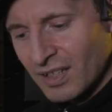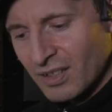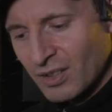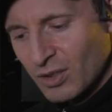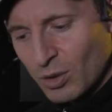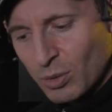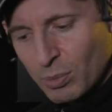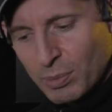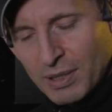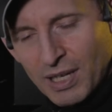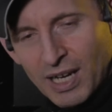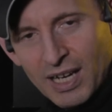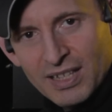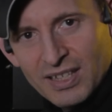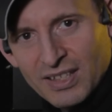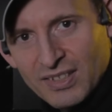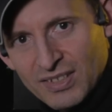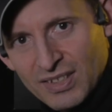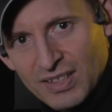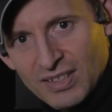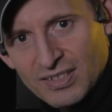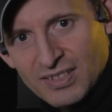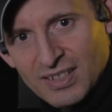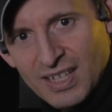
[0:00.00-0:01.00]
your behind the
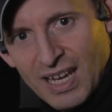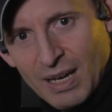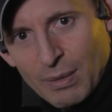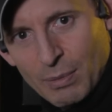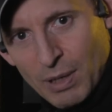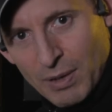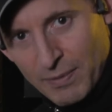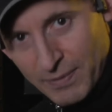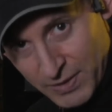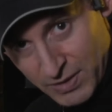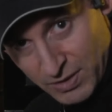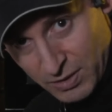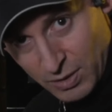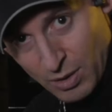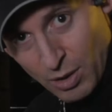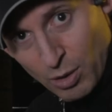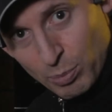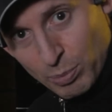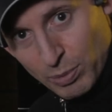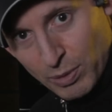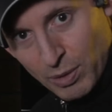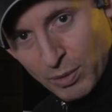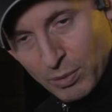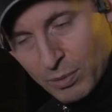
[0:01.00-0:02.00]
scenes camera, if it's a
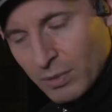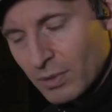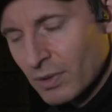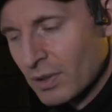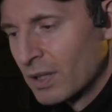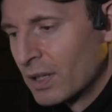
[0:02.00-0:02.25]
GoPro,